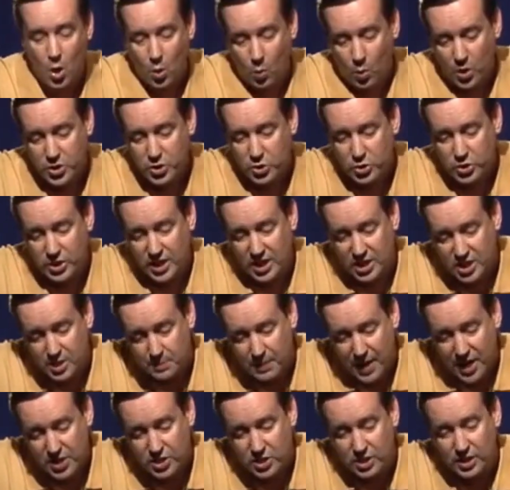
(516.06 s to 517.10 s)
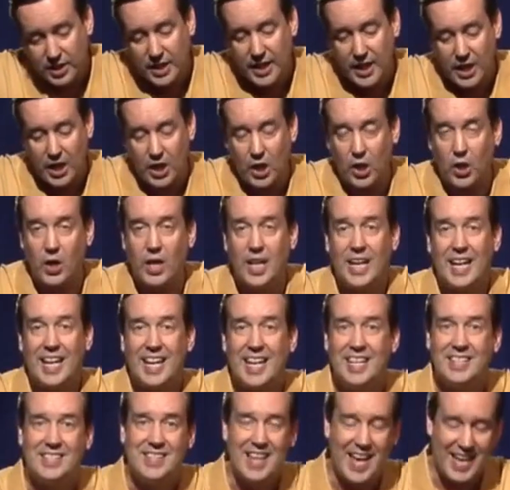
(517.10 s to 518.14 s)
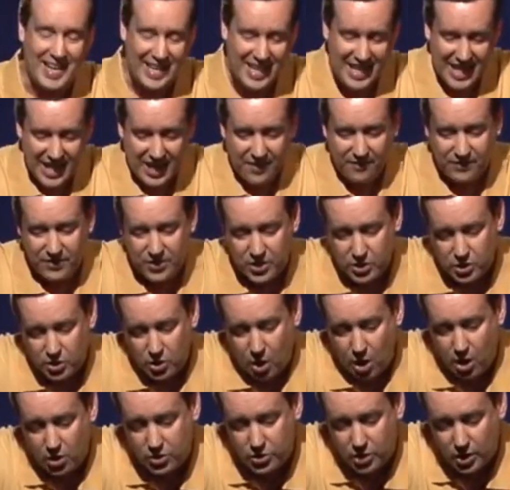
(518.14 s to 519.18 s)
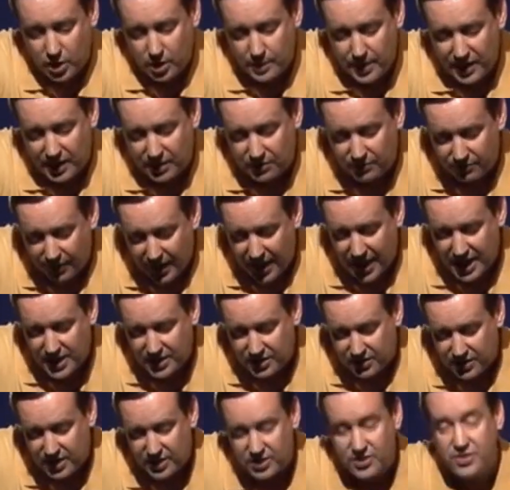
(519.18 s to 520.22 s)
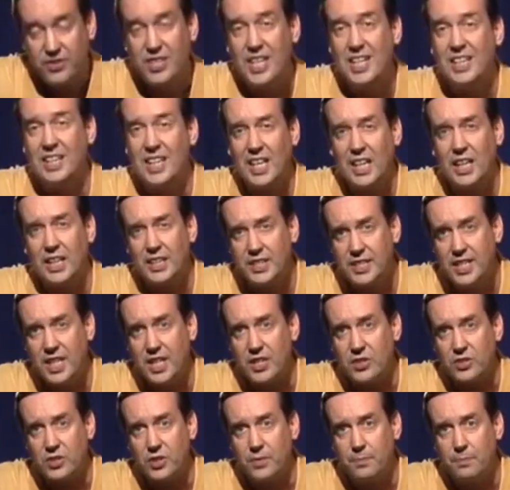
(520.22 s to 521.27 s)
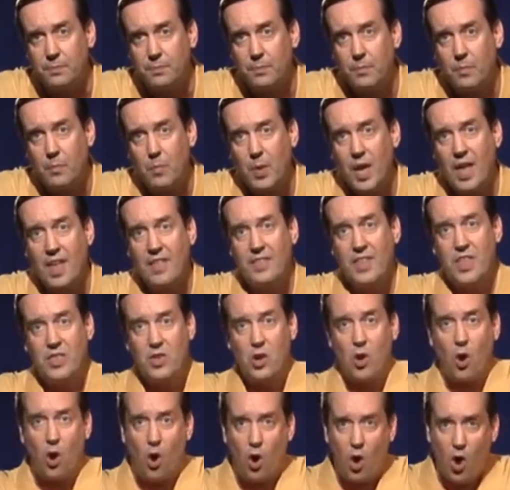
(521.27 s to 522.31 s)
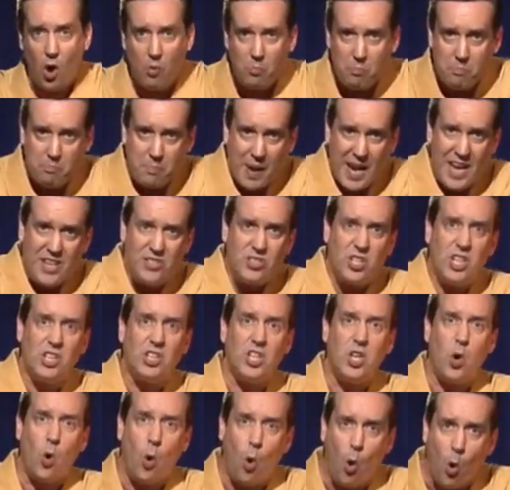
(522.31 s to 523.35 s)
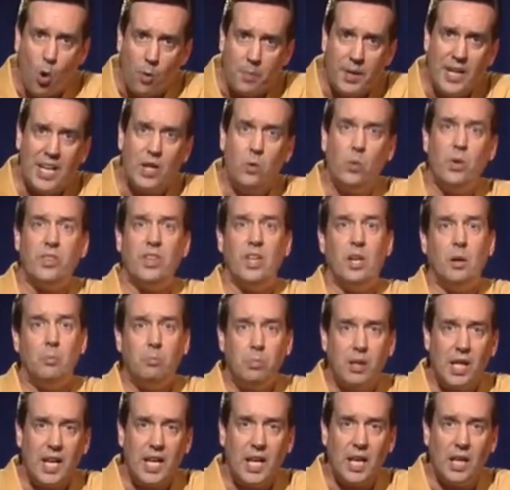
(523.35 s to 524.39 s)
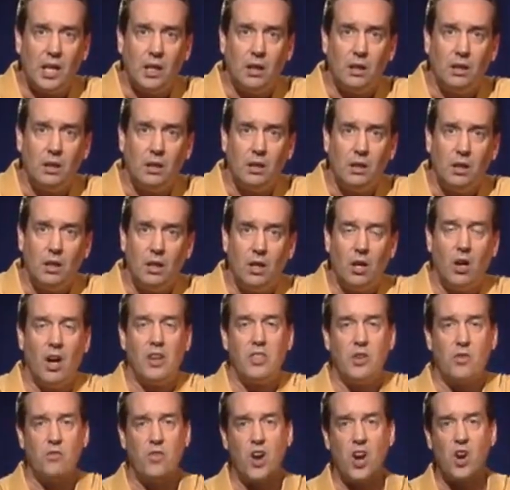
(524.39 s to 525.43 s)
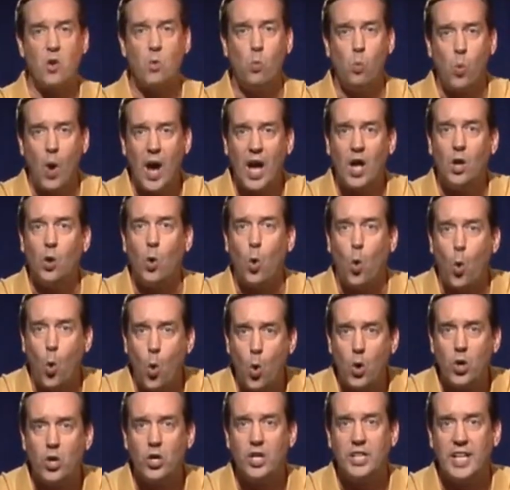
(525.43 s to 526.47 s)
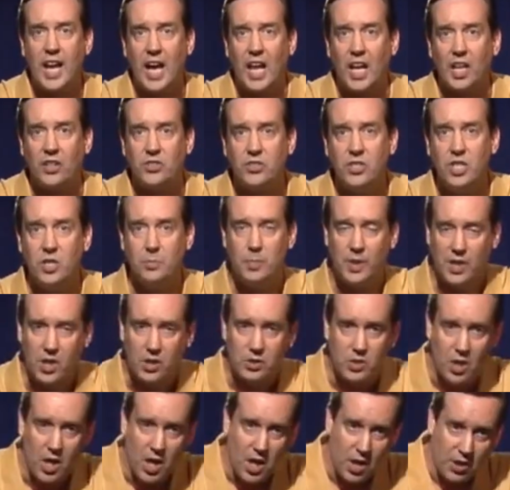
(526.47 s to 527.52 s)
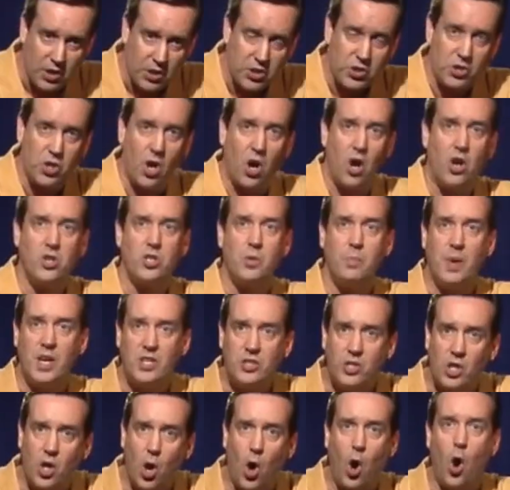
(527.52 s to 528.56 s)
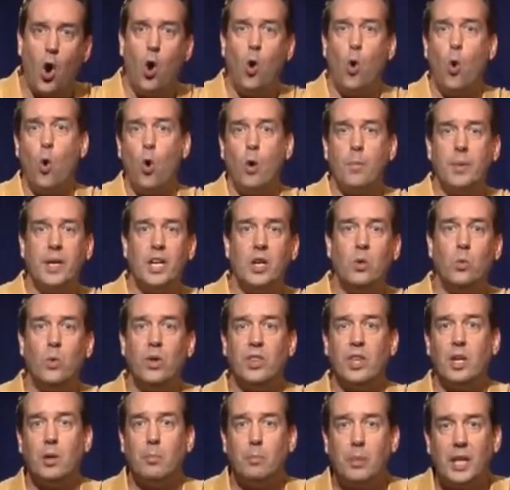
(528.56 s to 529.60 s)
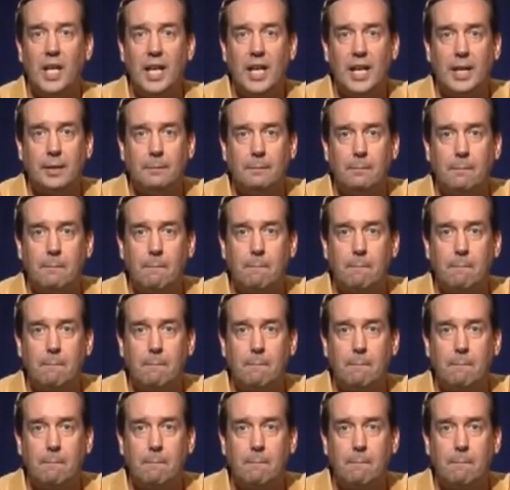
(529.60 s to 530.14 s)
What you see especially here is that if the stars are going to be confined to this thin little disk, then they're all basically orbiting within a plane. All right, they're very well-ordered galaxies because the stars are basically all orbiting within a plane.